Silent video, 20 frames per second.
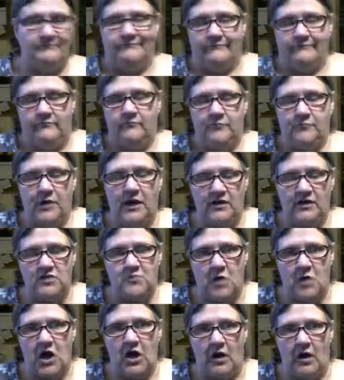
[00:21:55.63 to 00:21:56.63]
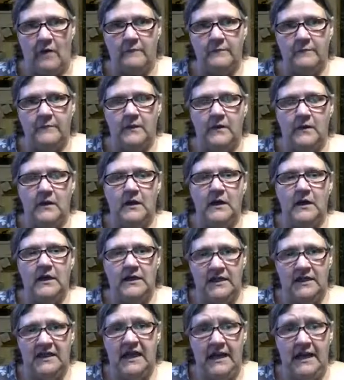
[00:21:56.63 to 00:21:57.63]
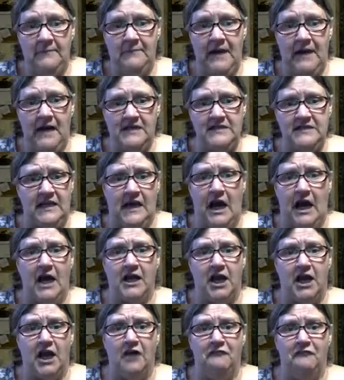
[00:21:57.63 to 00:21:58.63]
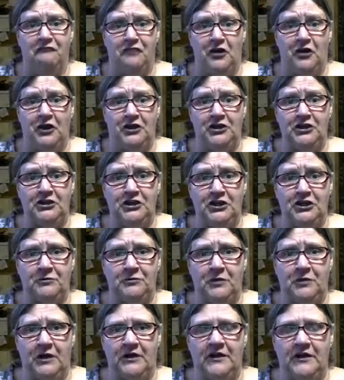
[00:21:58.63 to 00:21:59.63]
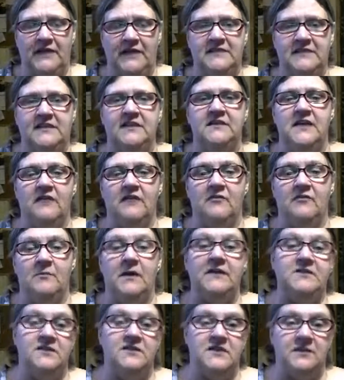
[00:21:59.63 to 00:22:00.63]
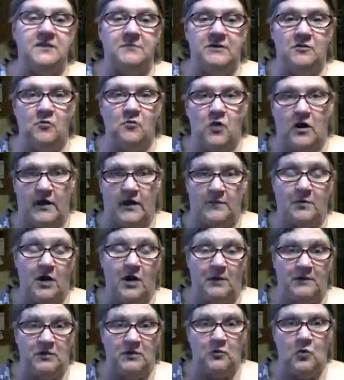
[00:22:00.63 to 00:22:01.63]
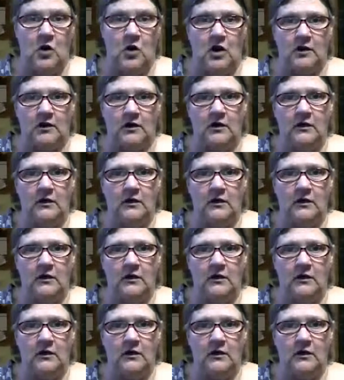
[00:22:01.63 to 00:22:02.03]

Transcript: Briar's Briar. And he came back saying, I can't find it anywhere. And I said, never mind, just give me the water. He brought me the water.